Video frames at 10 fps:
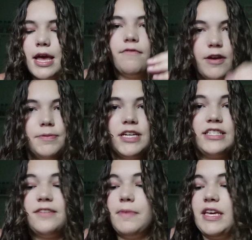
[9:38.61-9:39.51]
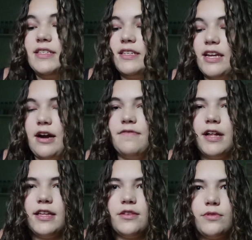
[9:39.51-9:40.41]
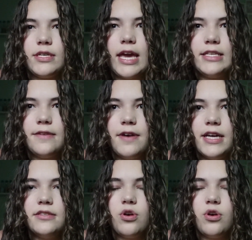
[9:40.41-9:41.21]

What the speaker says: Very protected, but easy to get off. Not like those Casetifys.